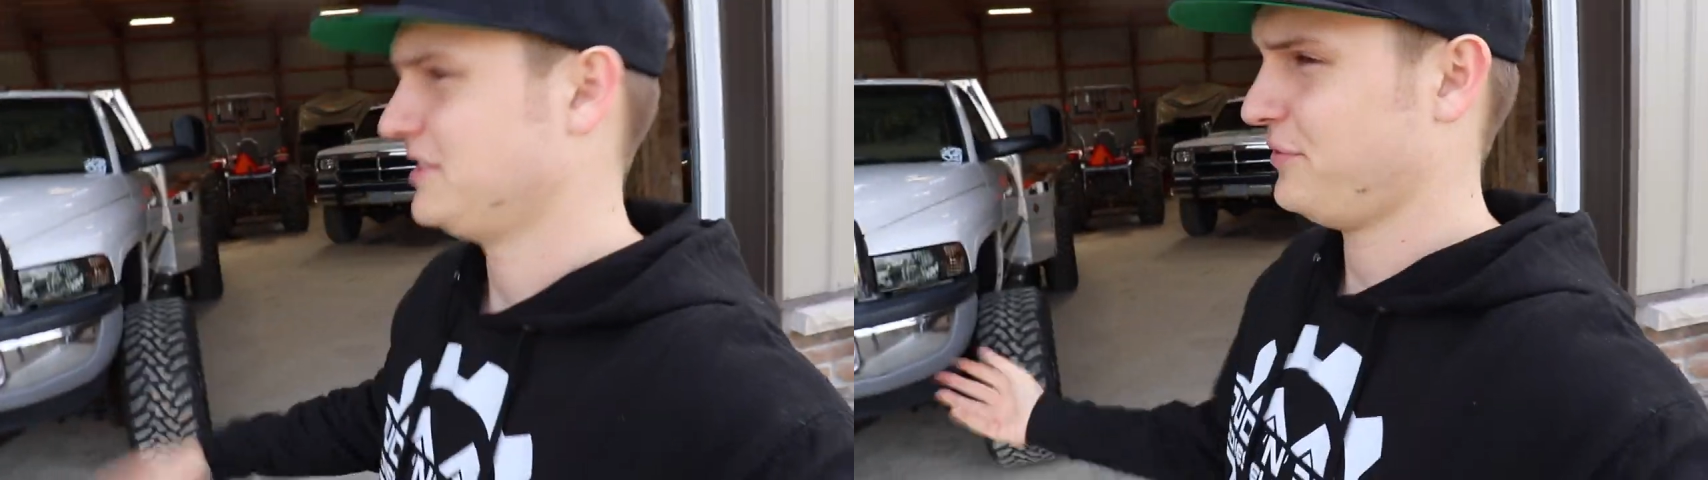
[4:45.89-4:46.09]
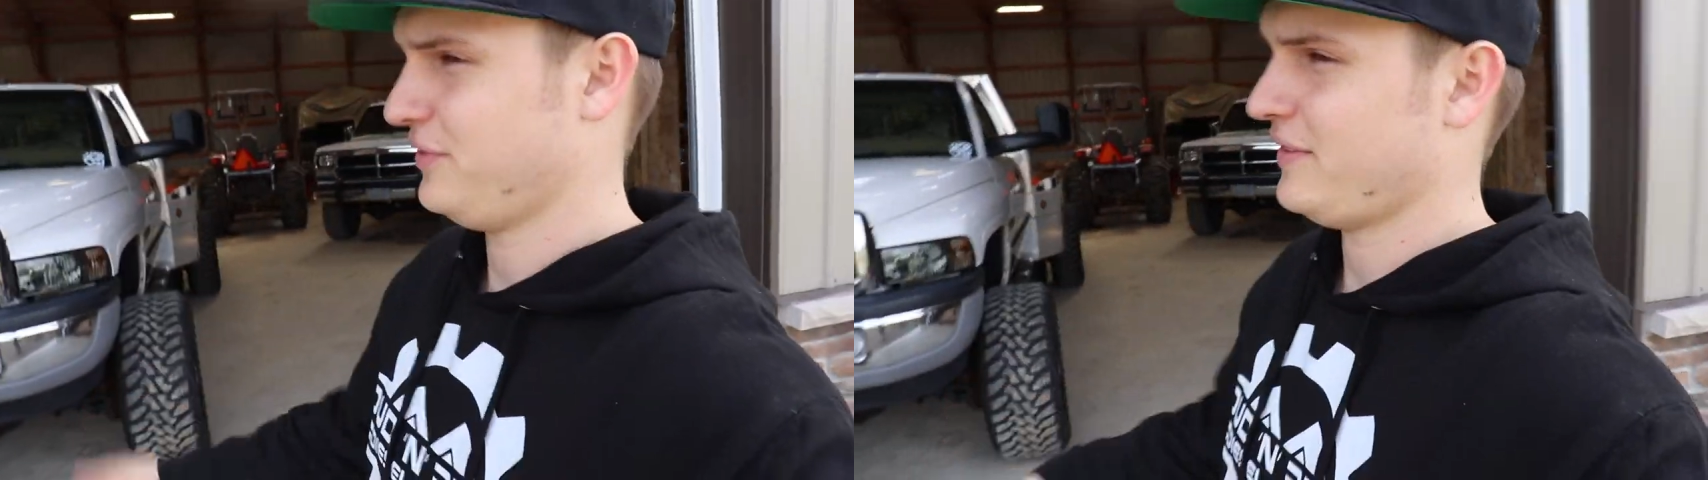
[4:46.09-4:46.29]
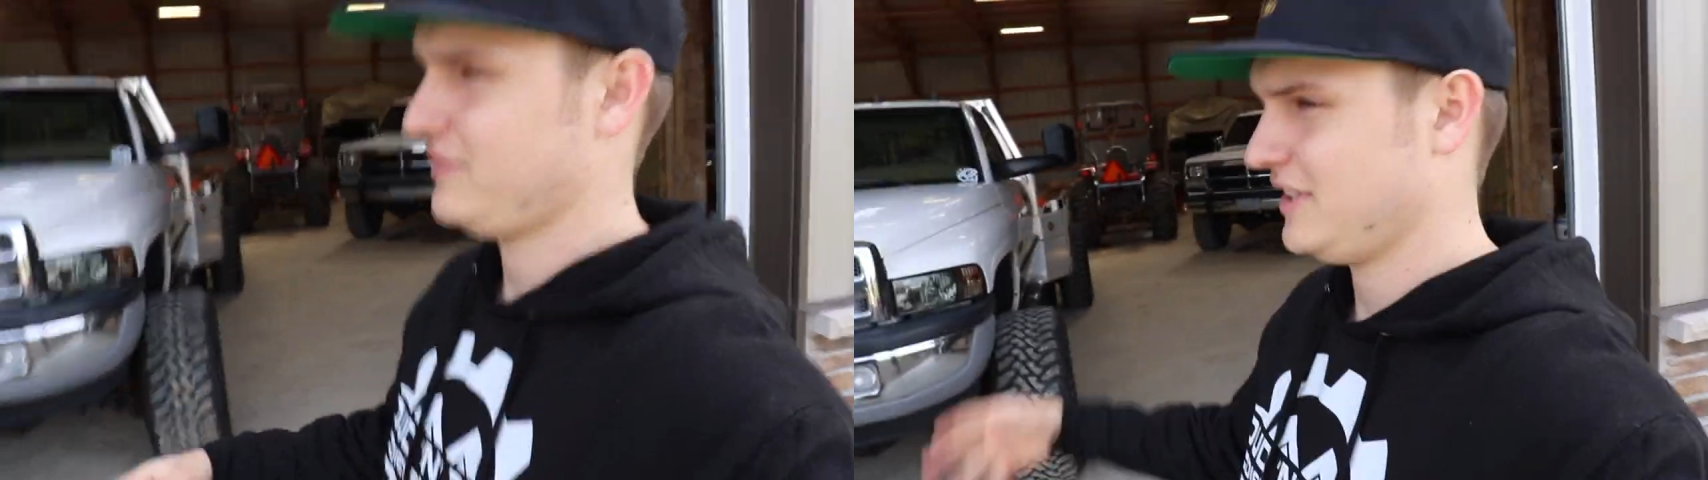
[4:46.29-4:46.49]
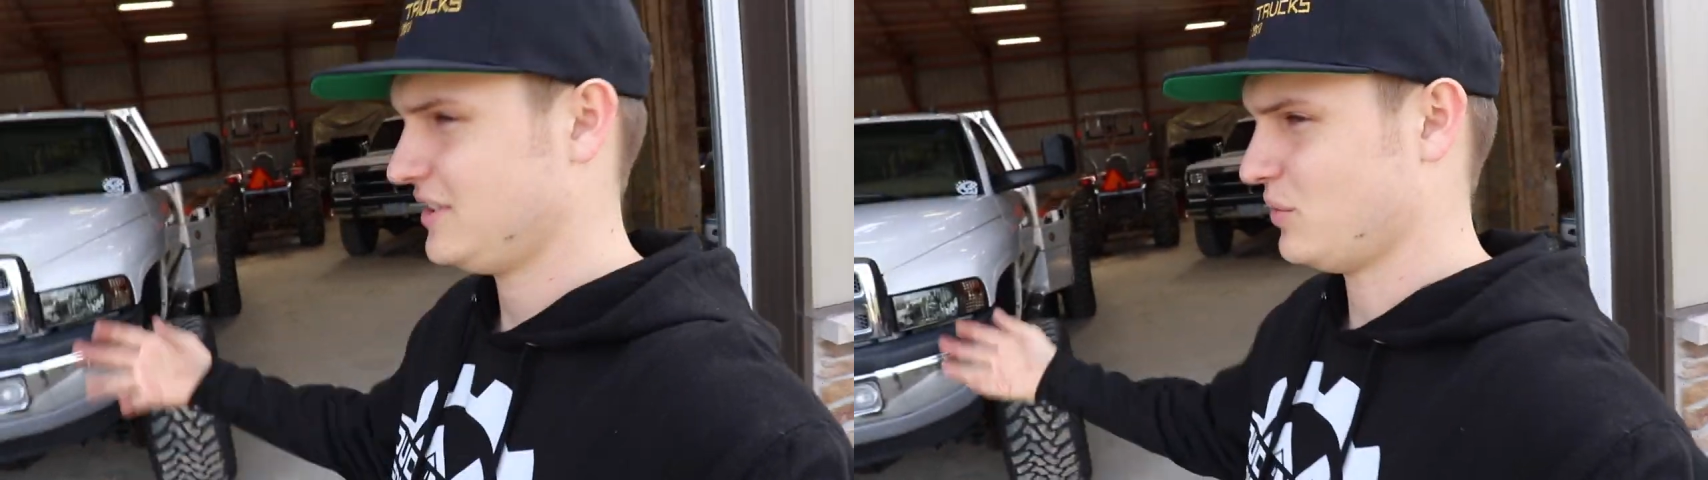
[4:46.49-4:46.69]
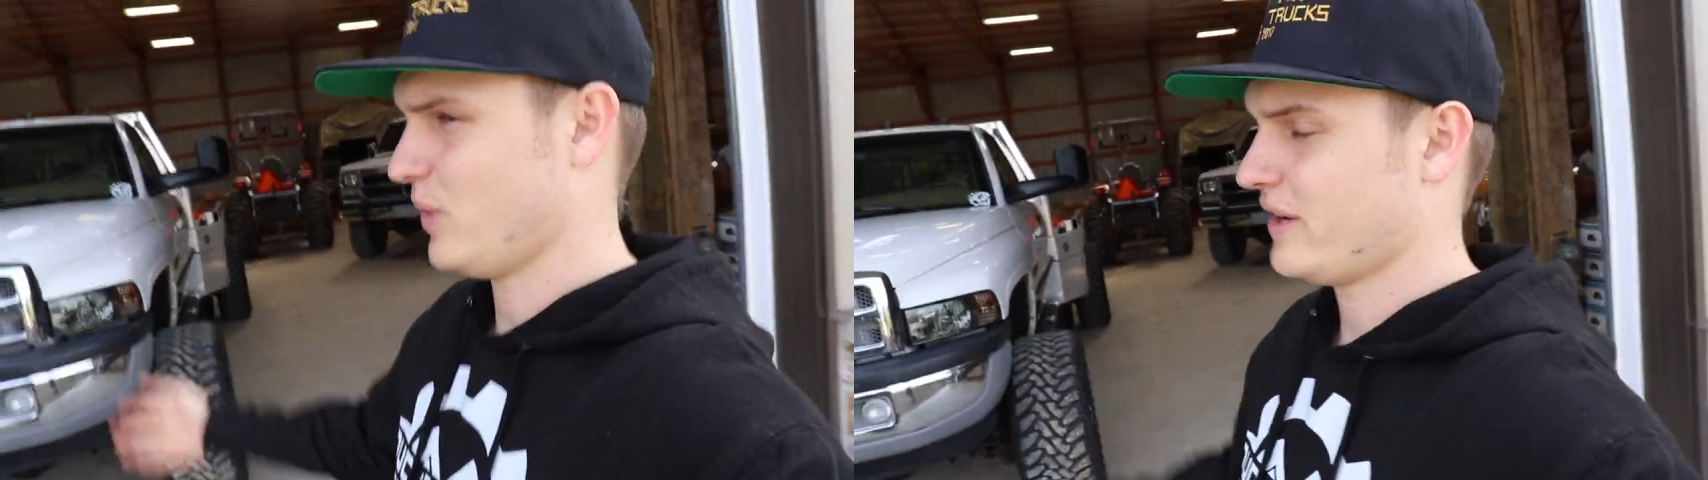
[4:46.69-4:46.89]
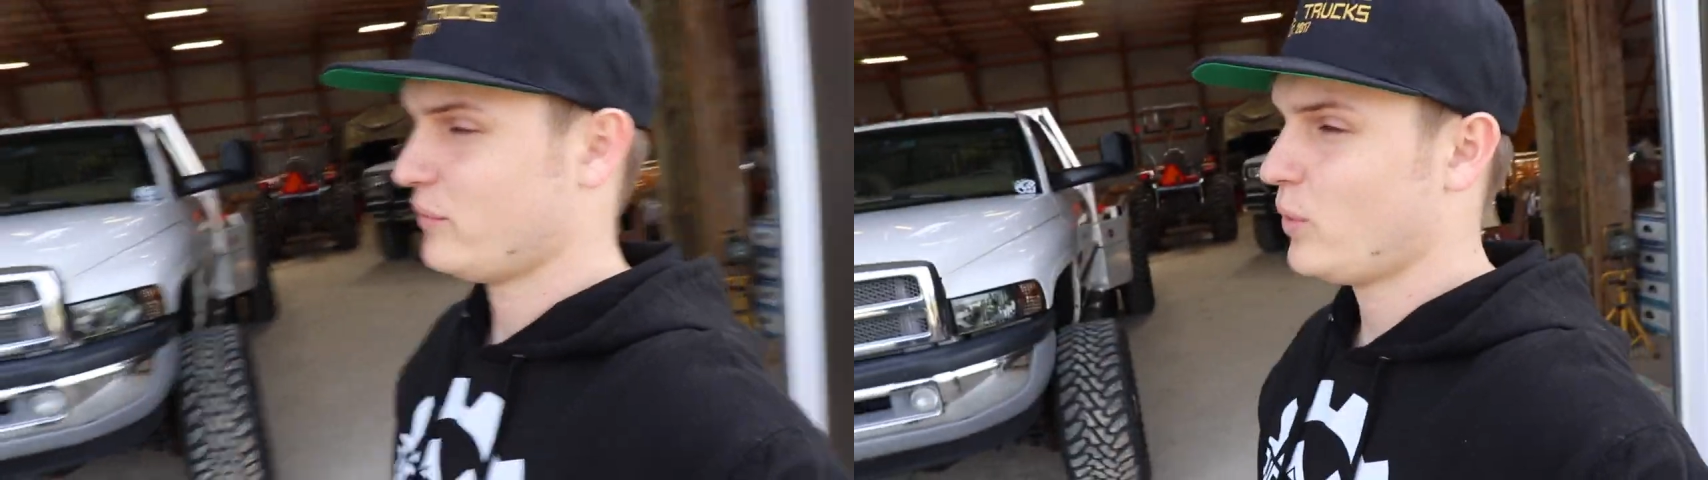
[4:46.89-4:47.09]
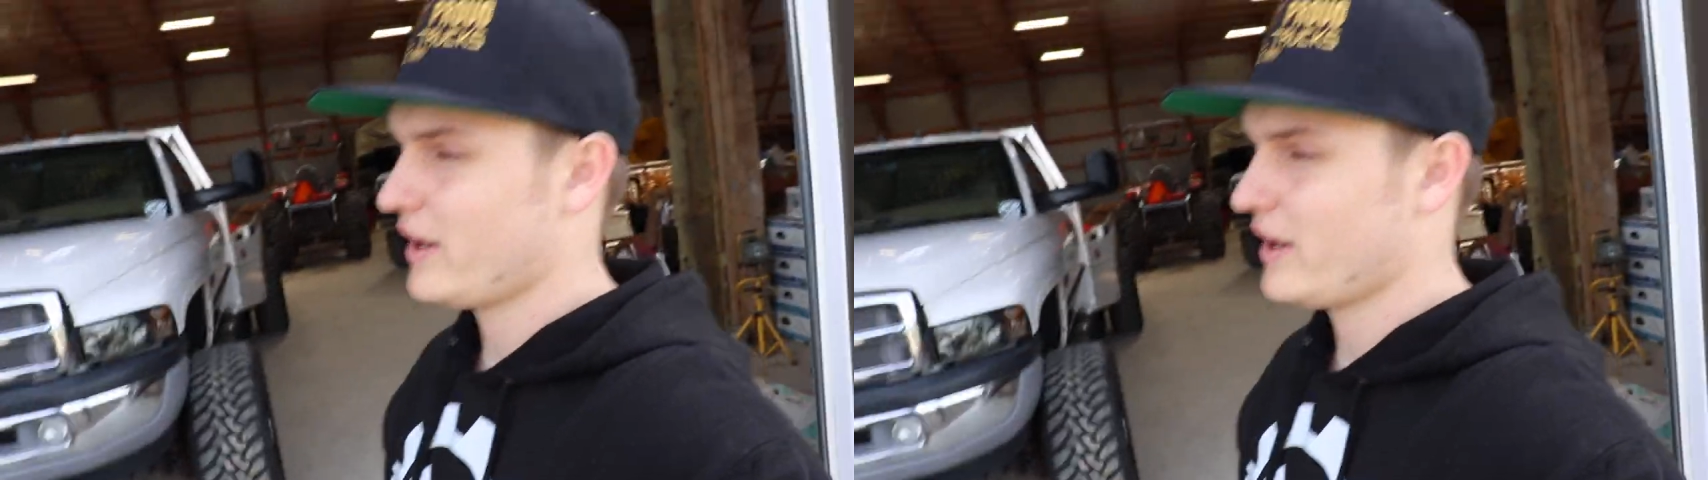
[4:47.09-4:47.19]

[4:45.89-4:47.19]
to 50 to whatever,